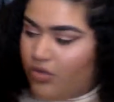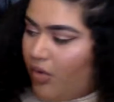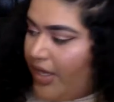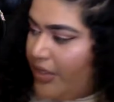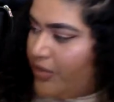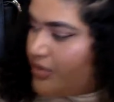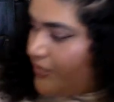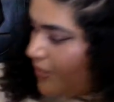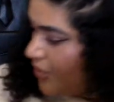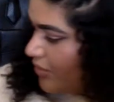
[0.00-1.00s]
quite
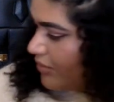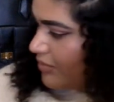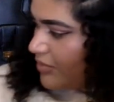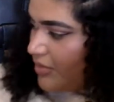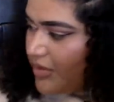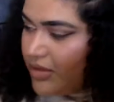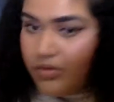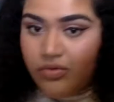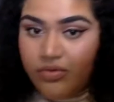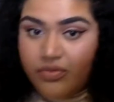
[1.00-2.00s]
useful.
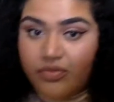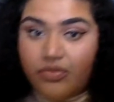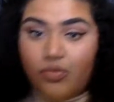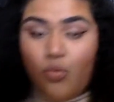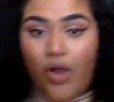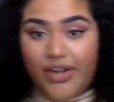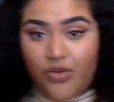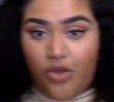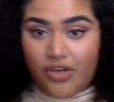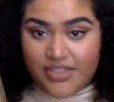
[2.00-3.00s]
Why
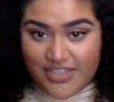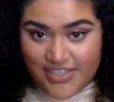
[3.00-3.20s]
not?